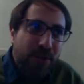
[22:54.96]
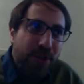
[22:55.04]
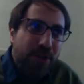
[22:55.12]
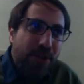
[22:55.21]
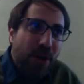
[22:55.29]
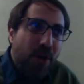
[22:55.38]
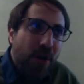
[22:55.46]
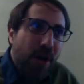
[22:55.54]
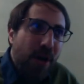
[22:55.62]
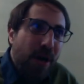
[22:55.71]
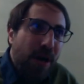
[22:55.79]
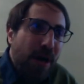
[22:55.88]
you know
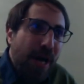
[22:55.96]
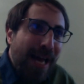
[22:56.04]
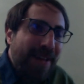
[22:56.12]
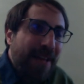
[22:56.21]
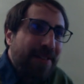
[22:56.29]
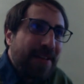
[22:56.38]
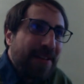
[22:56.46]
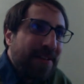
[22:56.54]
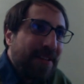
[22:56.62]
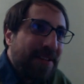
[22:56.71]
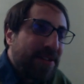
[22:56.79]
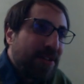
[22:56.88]
uh, and uh, th-
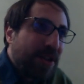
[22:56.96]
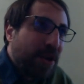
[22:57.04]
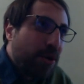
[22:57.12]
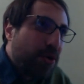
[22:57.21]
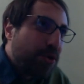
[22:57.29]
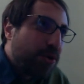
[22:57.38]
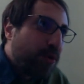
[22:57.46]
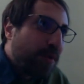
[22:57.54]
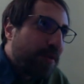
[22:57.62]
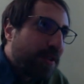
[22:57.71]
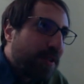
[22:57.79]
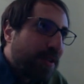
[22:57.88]
this goes
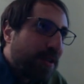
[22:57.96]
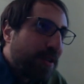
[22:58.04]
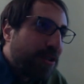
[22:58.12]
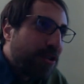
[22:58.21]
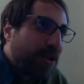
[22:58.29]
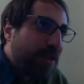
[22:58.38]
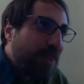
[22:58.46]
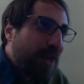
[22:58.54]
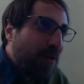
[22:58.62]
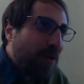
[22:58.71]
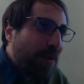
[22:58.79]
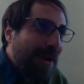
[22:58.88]
with uh, you know
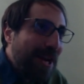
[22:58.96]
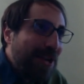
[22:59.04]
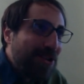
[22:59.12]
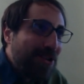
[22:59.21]
our major